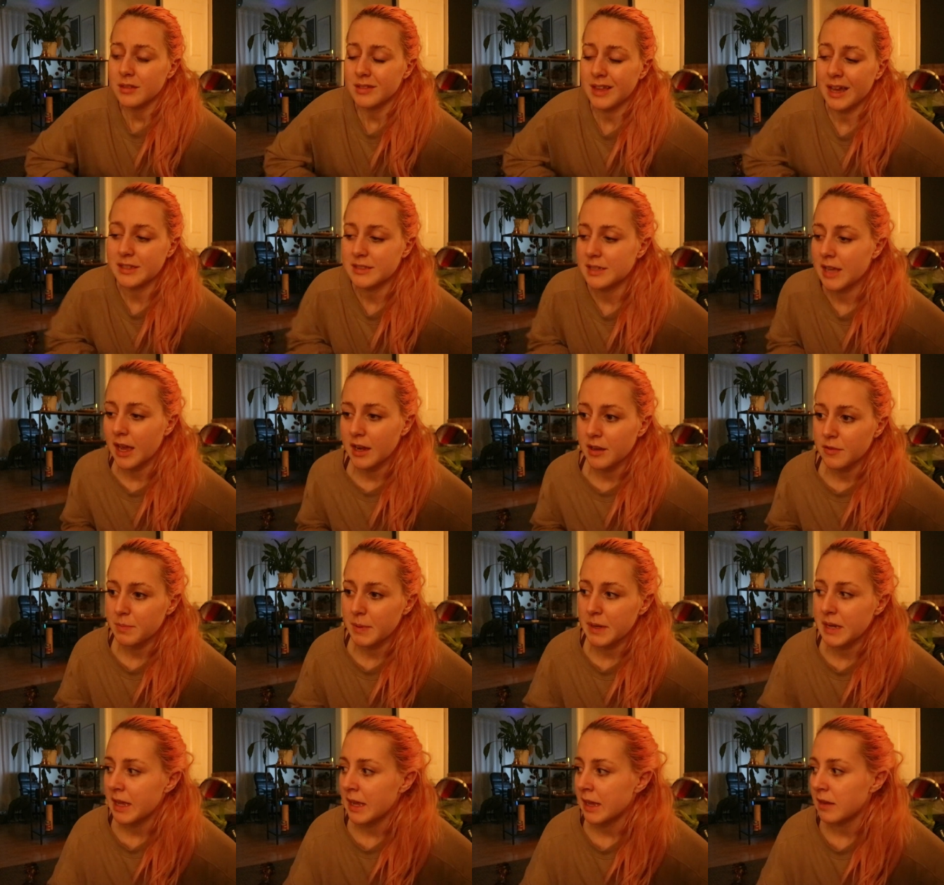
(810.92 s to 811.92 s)
that's kind of
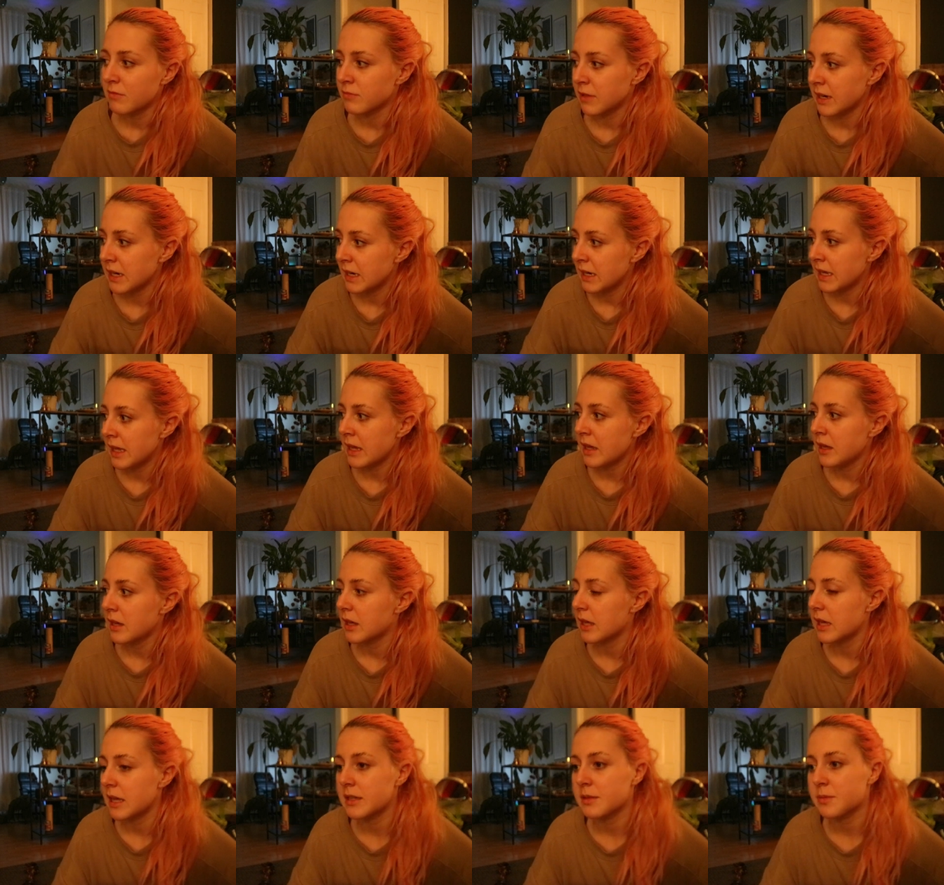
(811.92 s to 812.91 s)
been it, really.
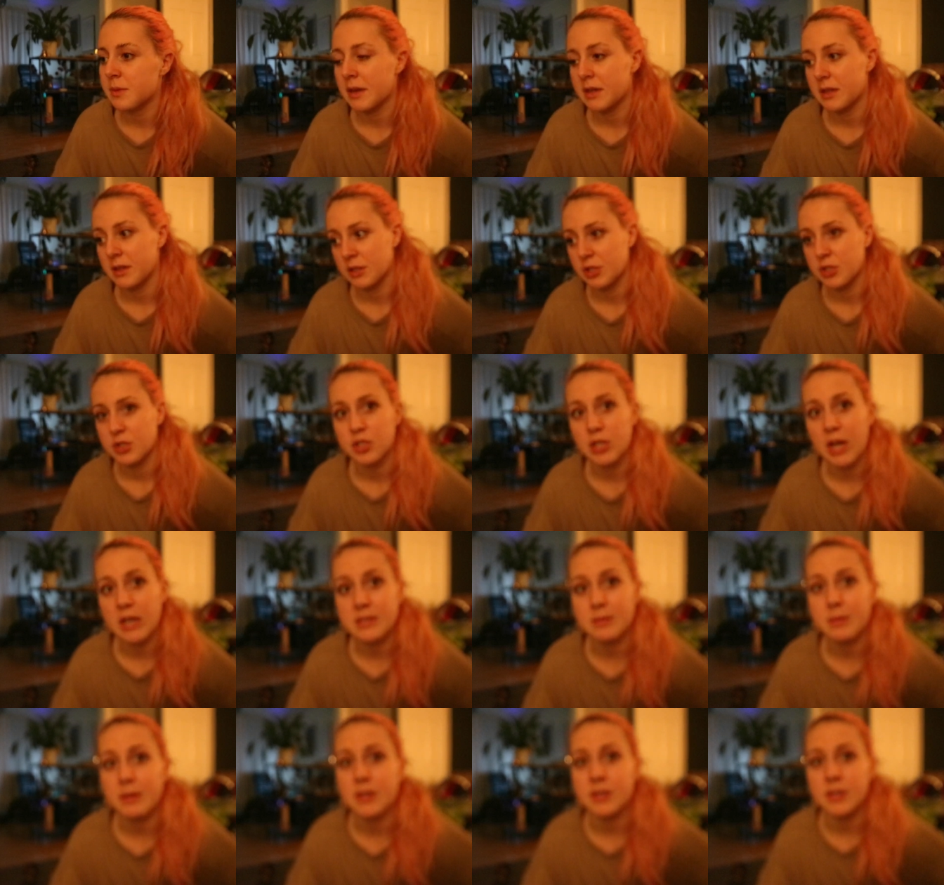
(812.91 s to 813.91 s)

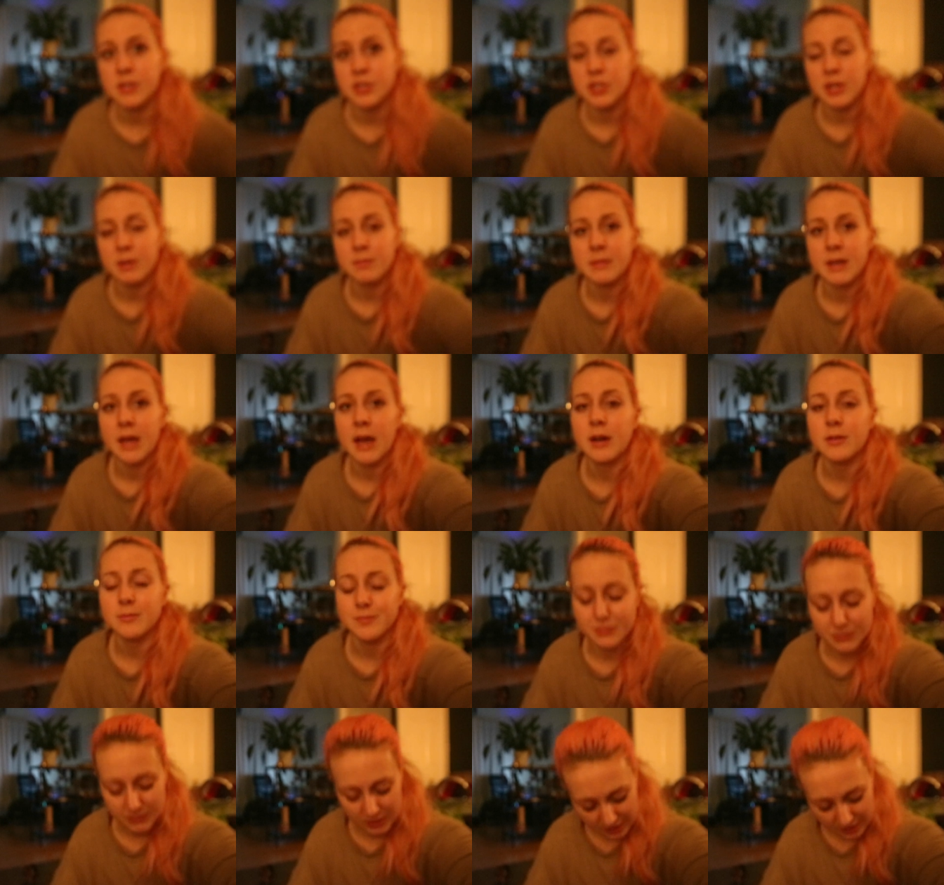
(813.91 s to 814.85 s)
Jack's went to the gym now.